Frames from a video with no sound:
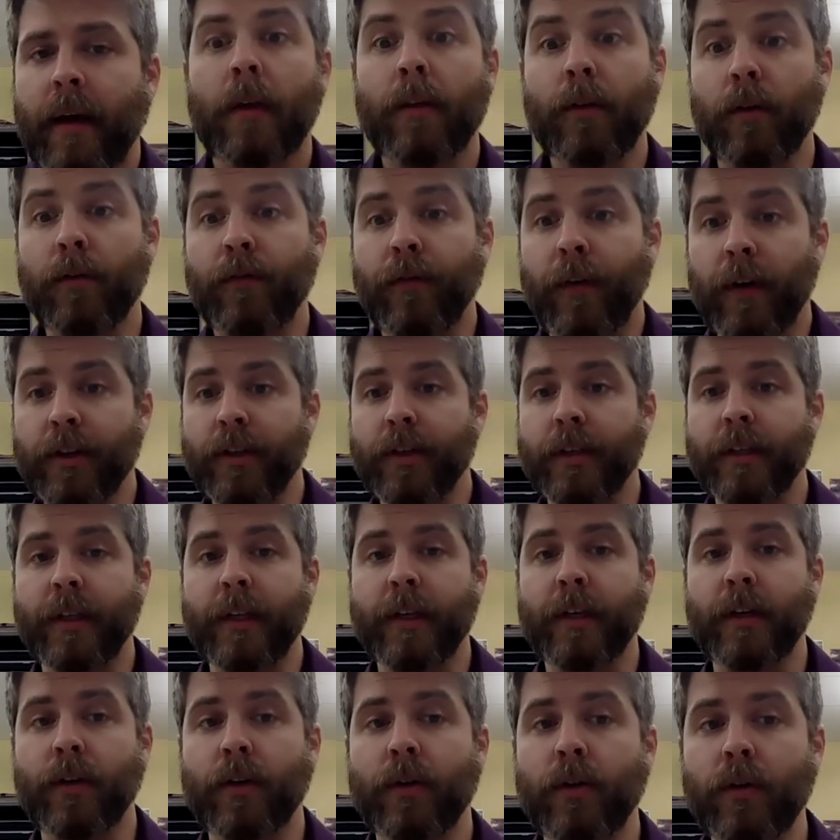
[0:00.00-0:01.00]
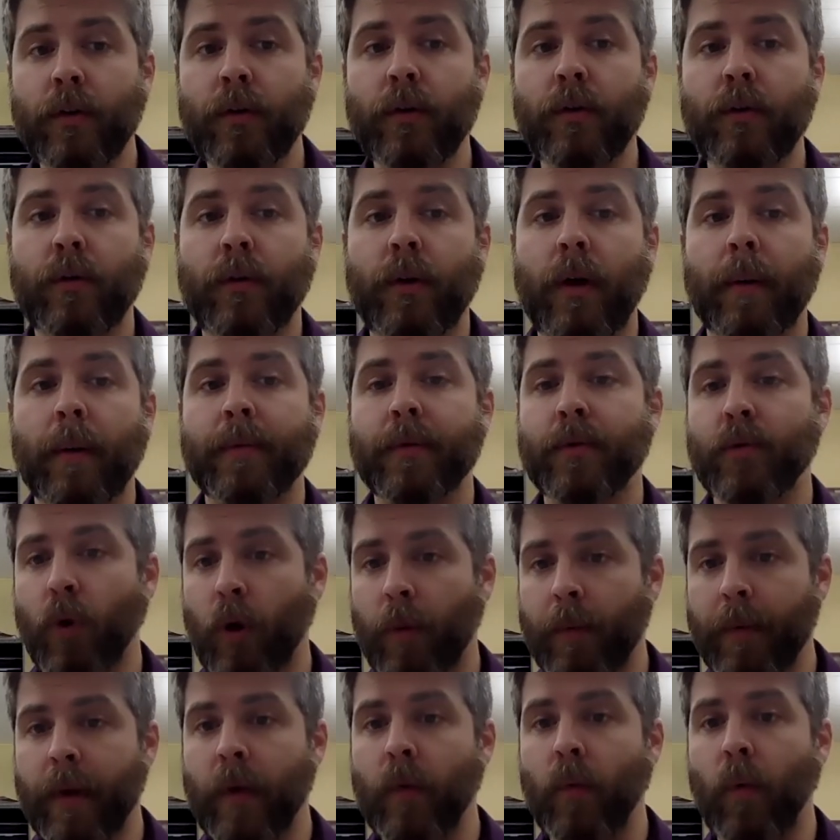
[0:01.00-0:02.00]
Those functions include
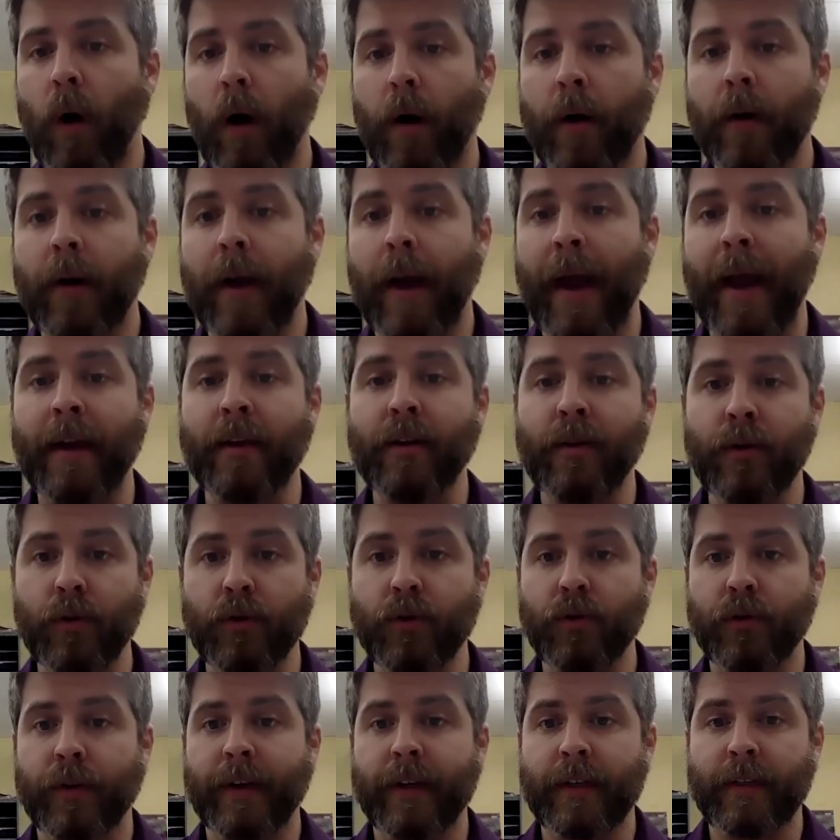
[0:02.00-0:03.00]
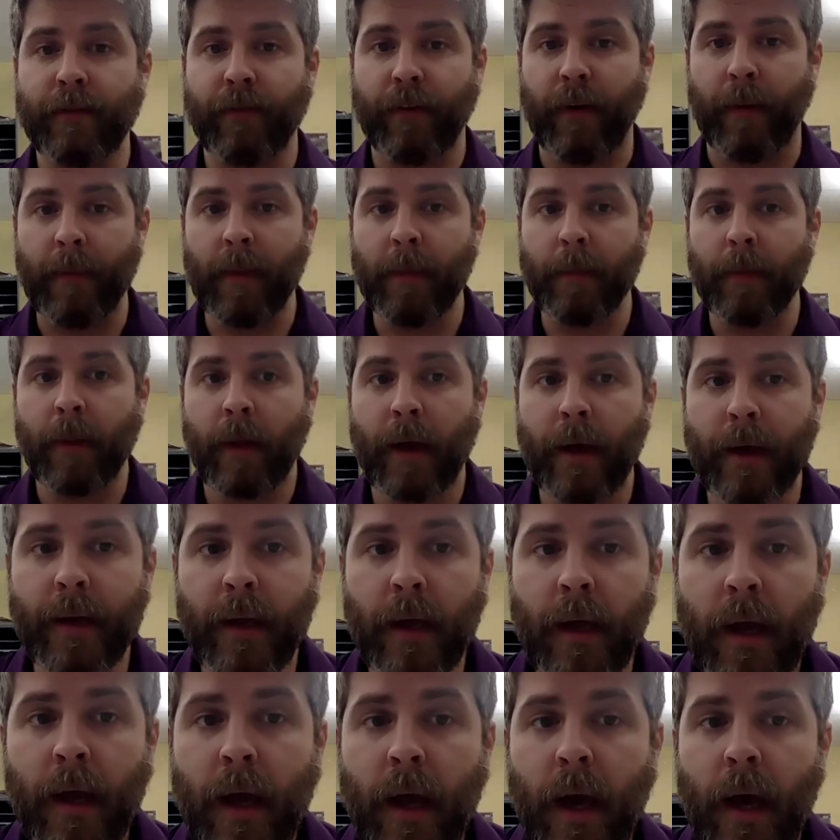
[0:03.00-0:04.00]
absorbing water and nutrients from the blood
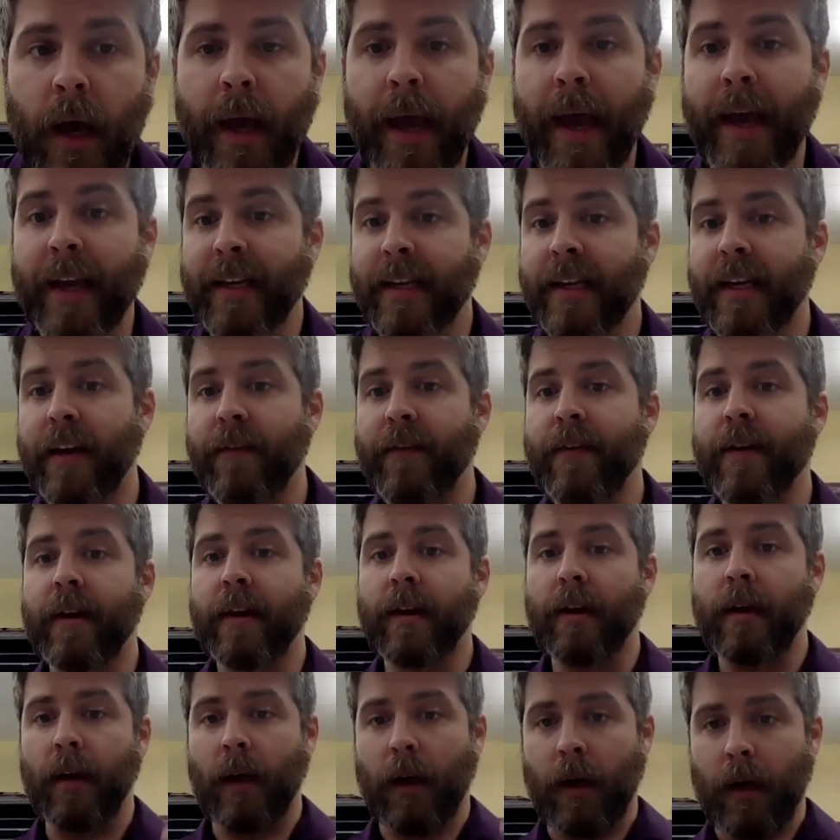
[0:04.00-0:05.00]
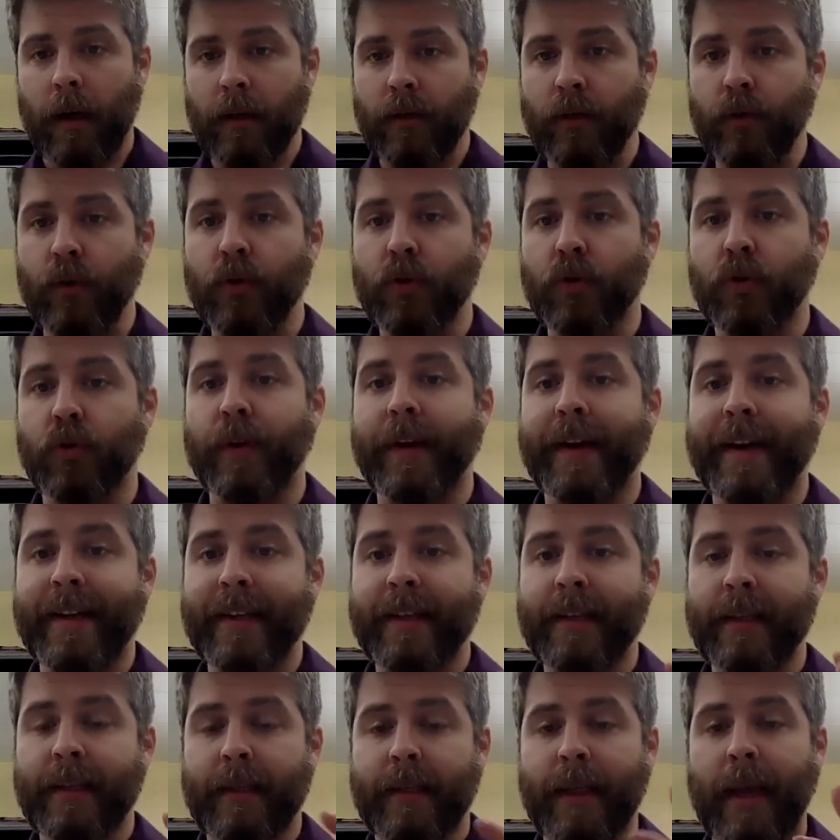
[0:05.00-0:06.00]
and giving
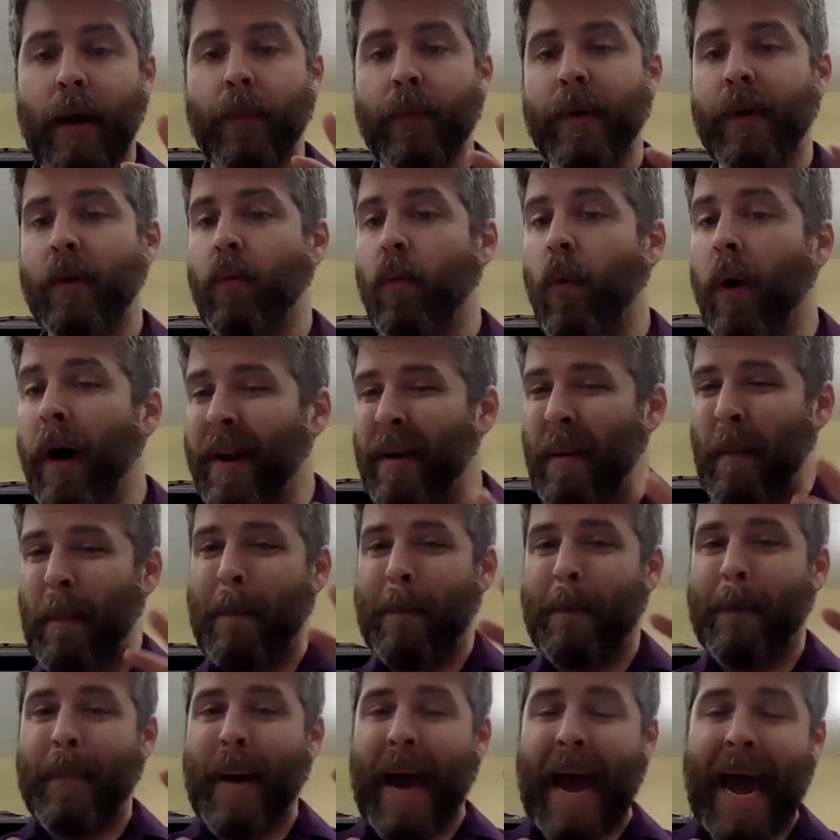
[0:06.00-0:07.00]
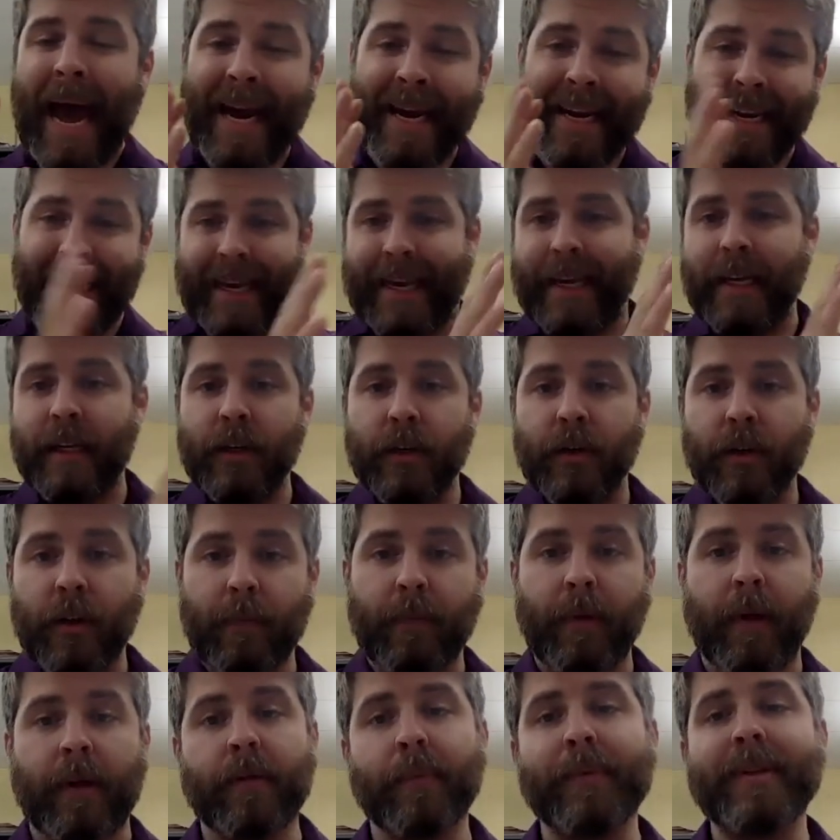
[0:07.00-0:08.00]
nutrients that we want back into the
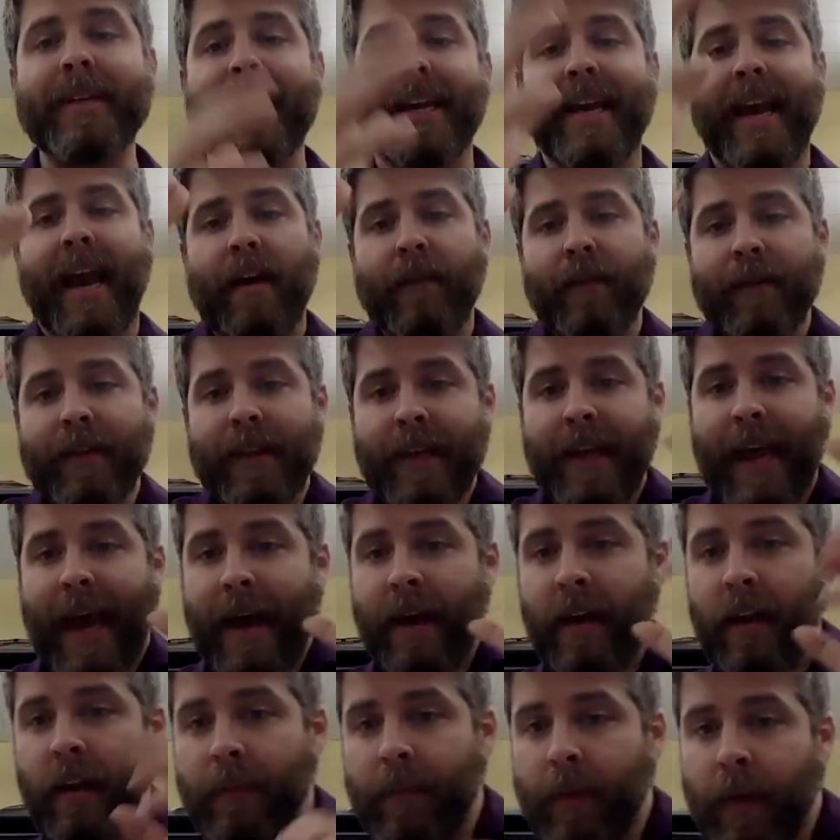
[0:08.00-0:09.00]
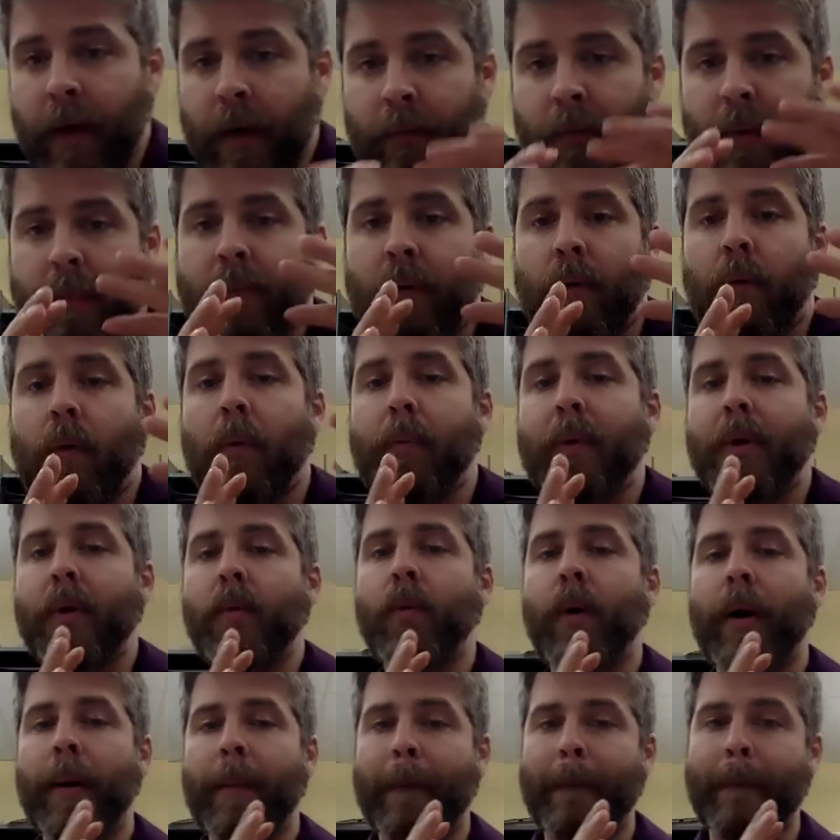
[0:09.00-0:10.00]
blood. And we take everything out of the blood and we put what we
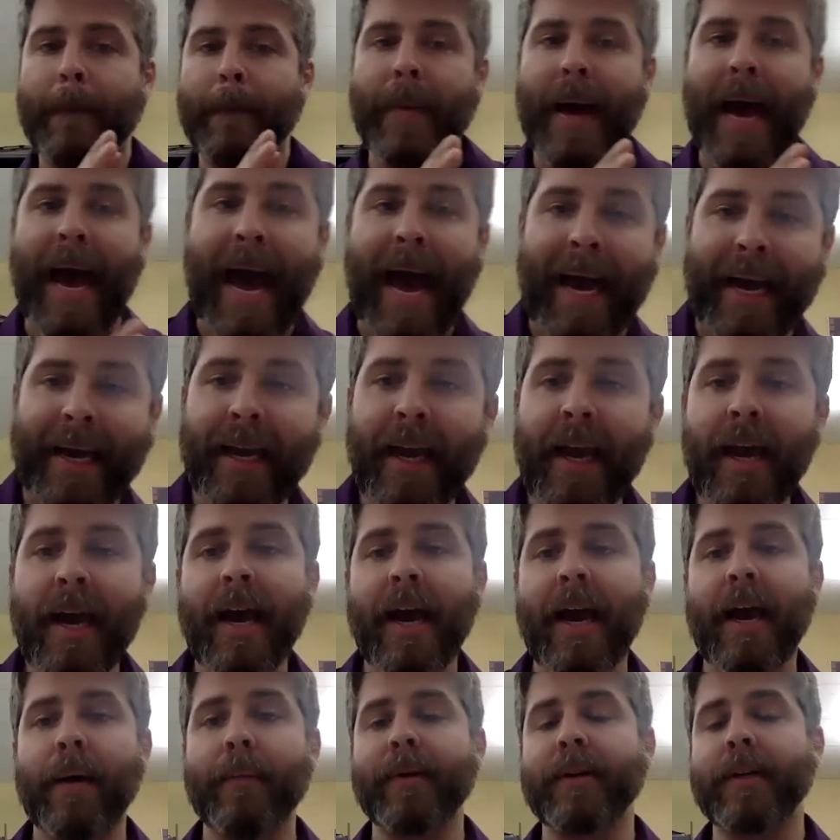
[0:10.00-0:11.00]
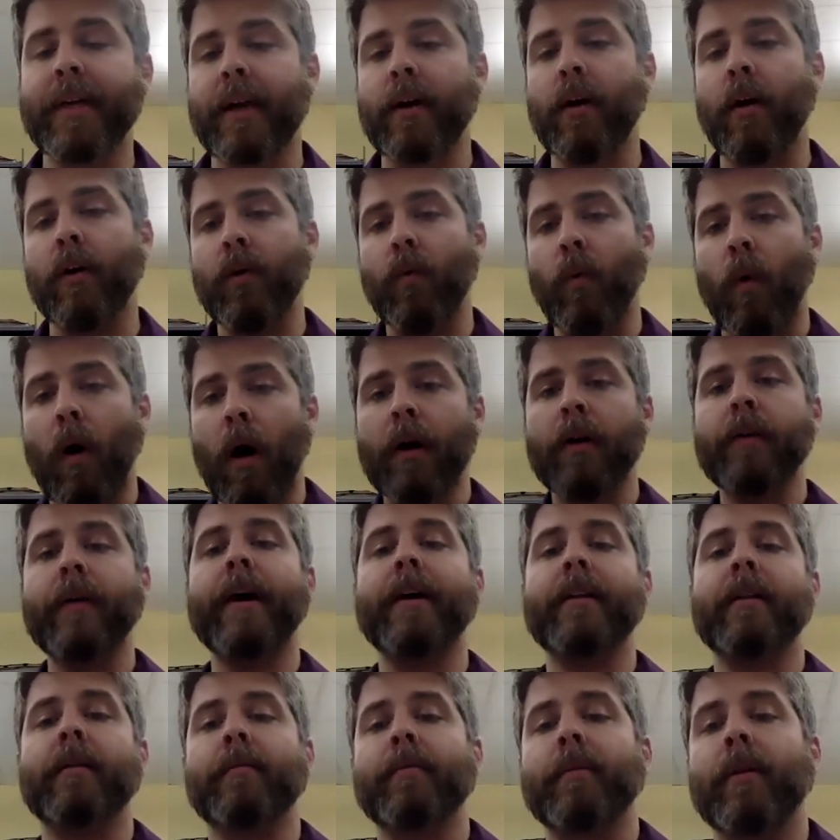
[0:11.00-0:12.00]
want back. And we take all the water
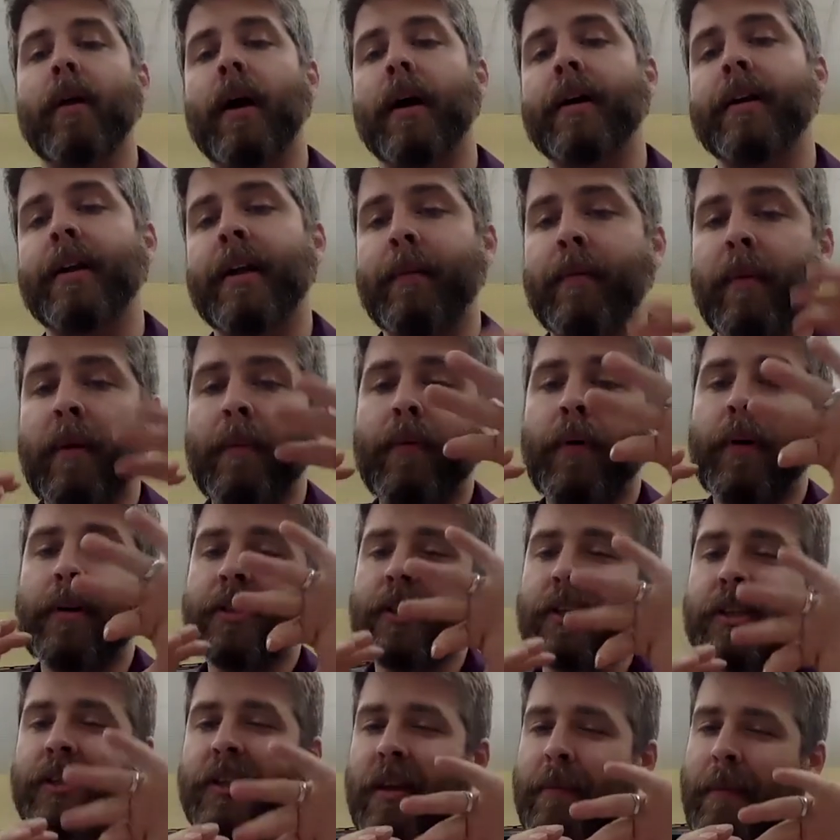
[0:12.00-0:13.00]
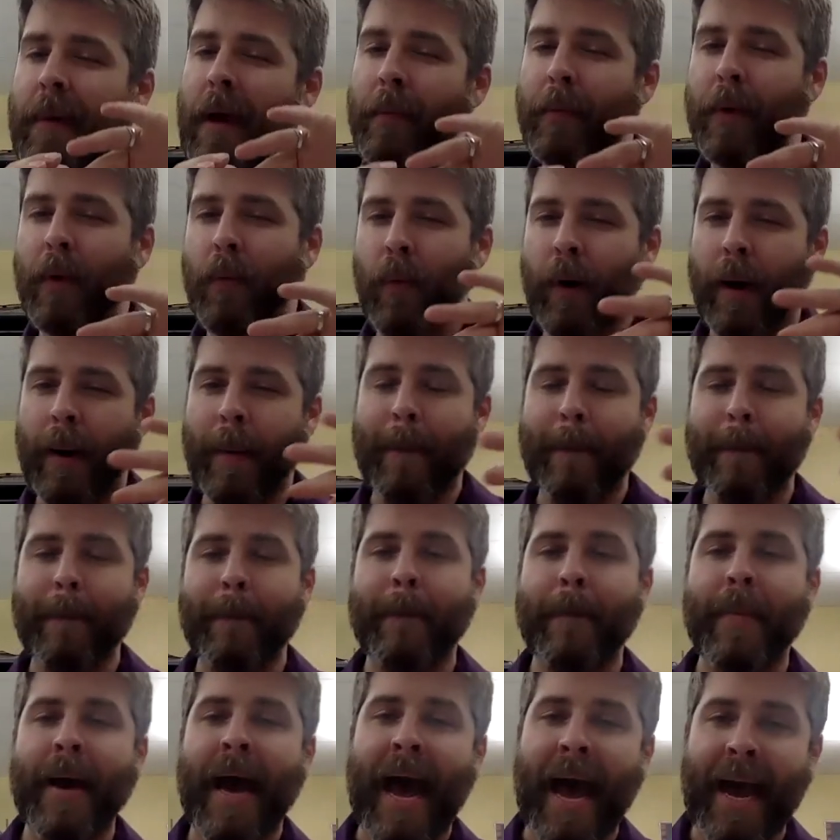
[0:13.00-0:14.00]
out of the blood and we put just the amount we want
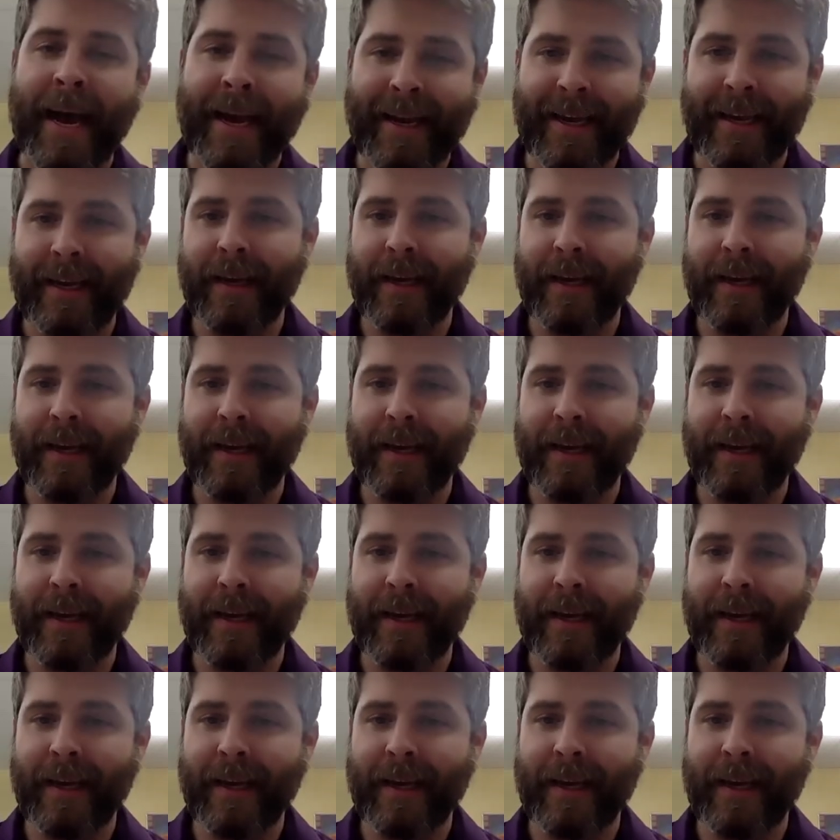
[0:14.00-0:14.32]
back.